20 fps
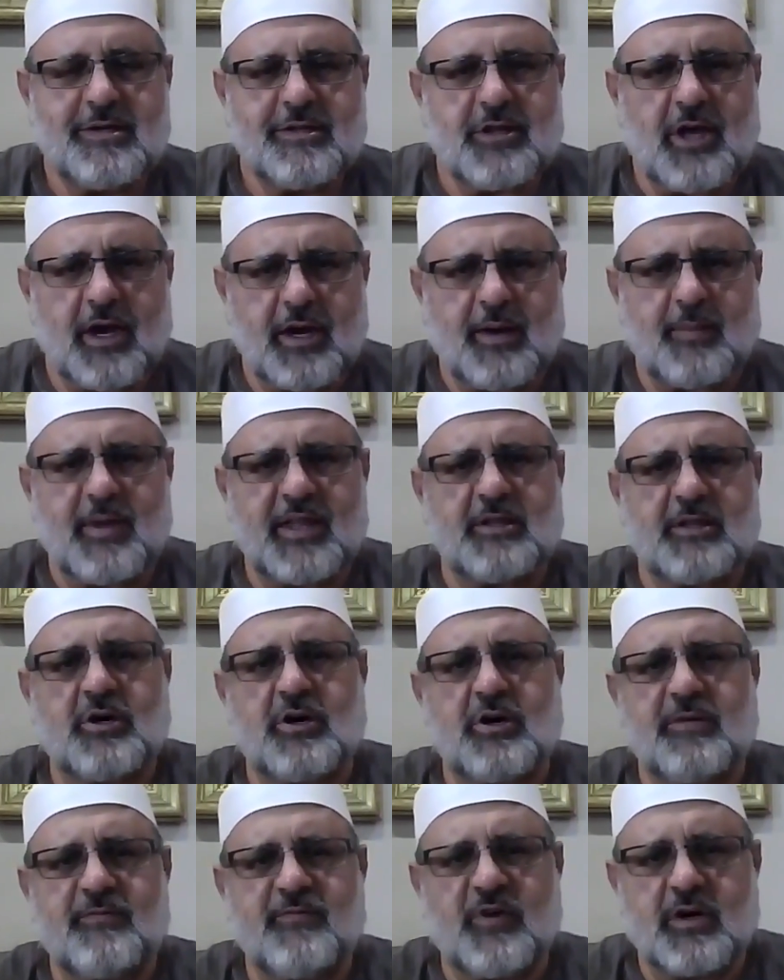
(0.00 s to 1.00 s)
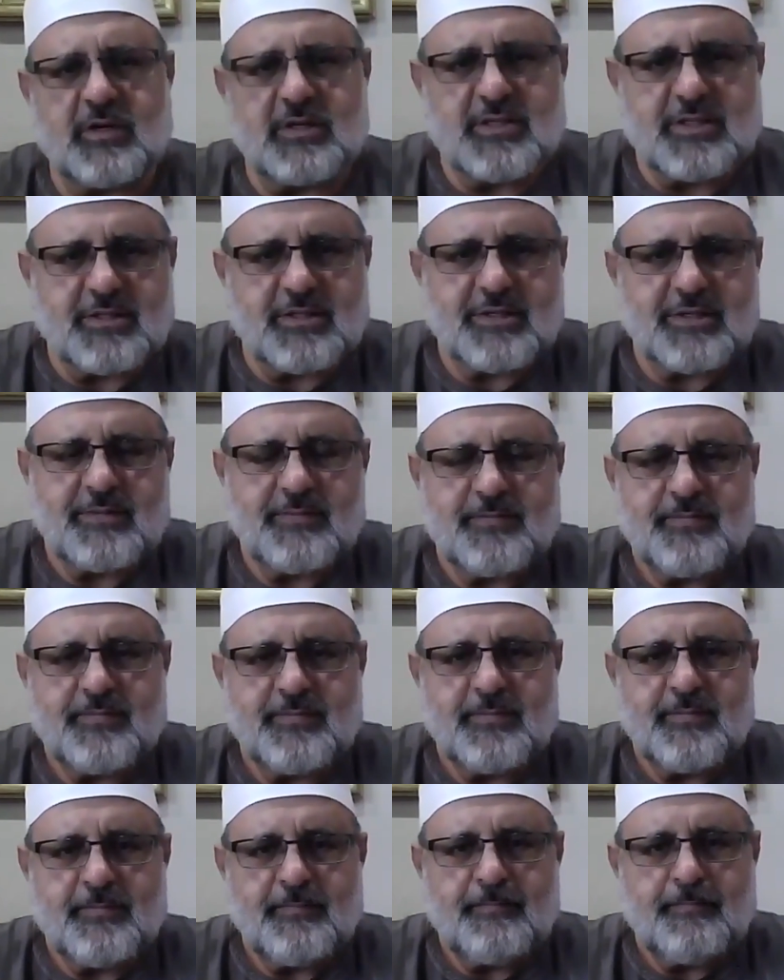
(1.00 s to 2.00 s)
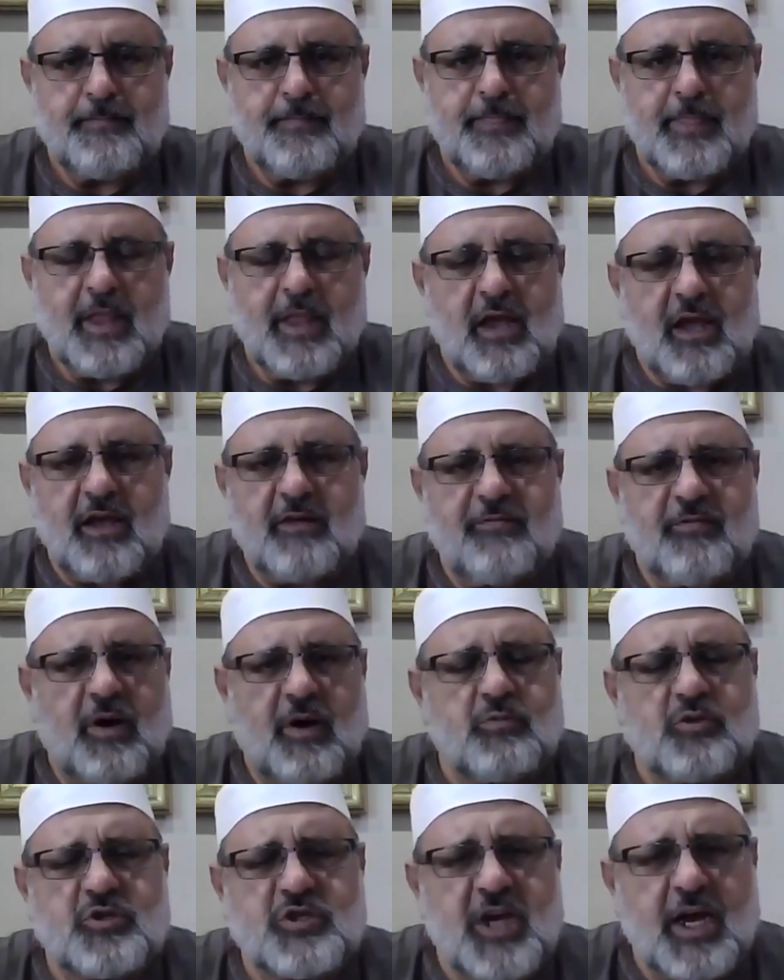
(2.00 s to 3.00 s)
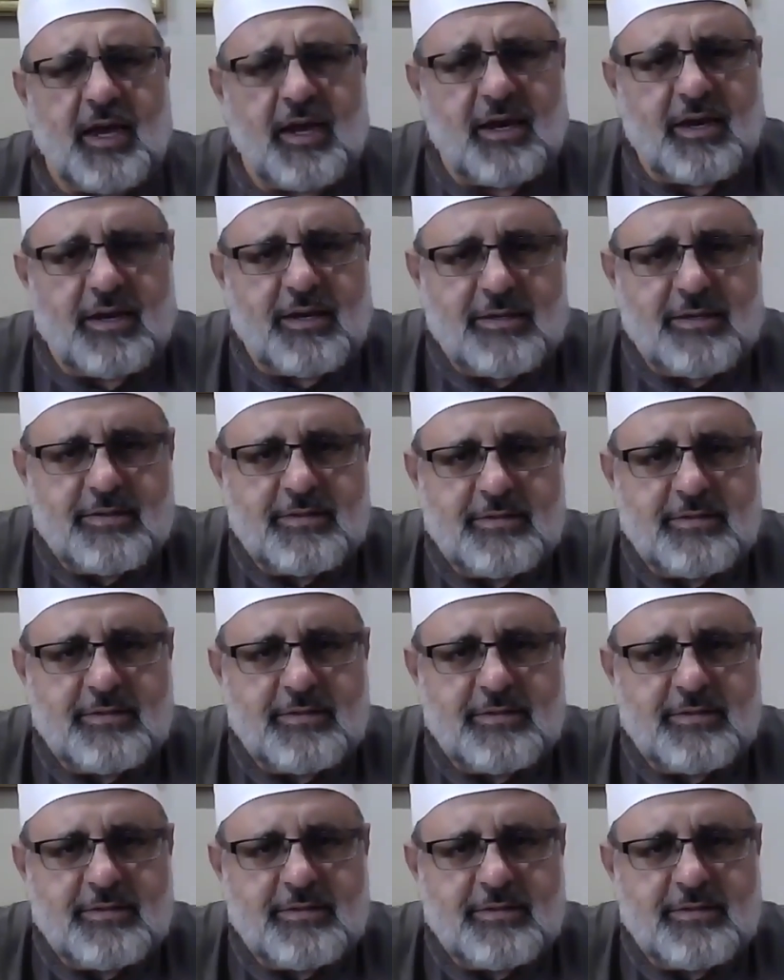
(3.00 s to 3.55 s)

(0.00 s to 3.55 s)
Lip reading: Talk about the good first. If Abu Jahl,